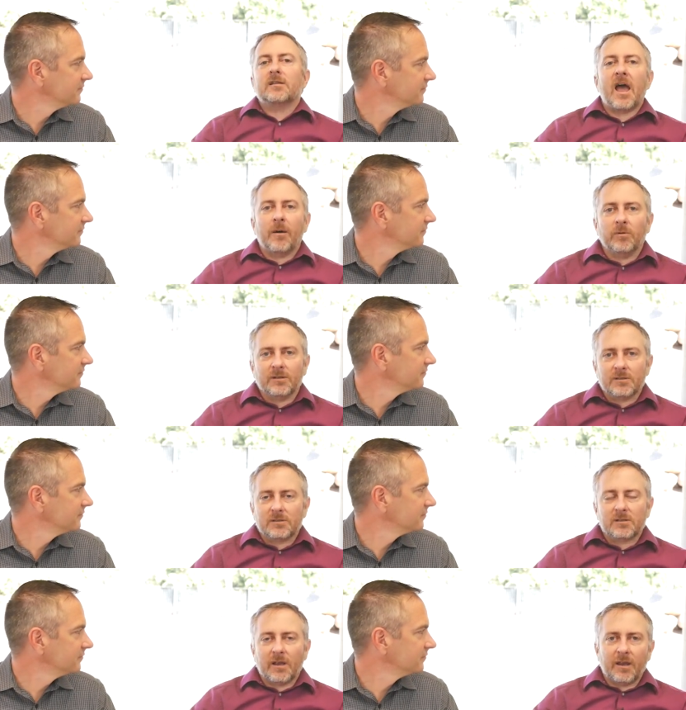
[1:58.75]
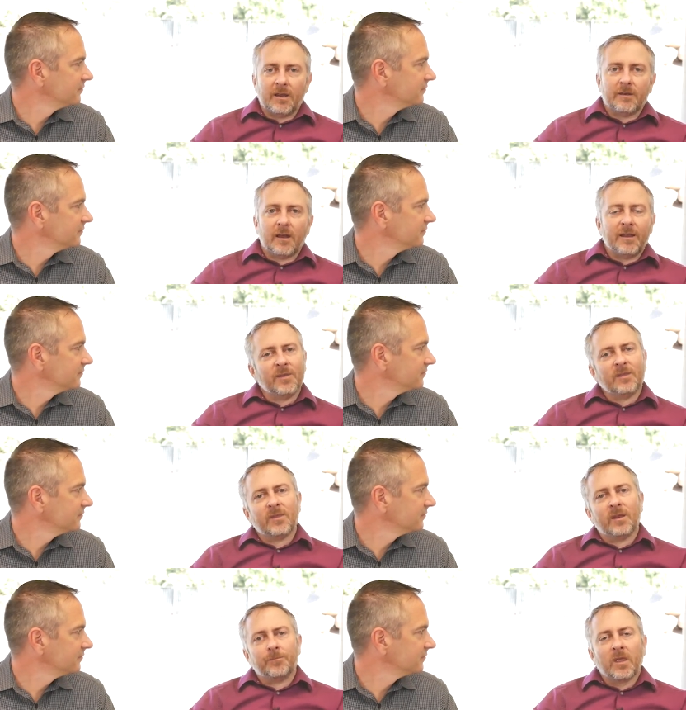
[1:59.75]
Speaker 1: tablets. And I think
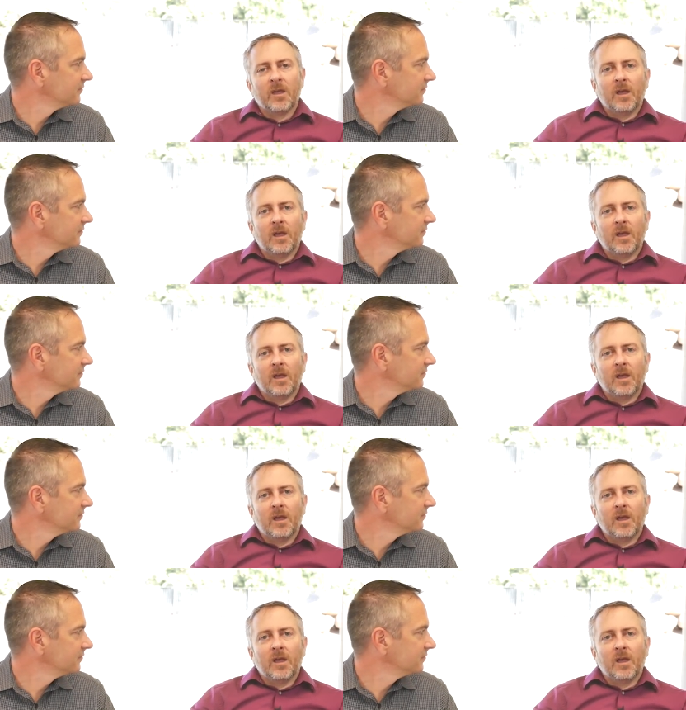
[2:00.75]
that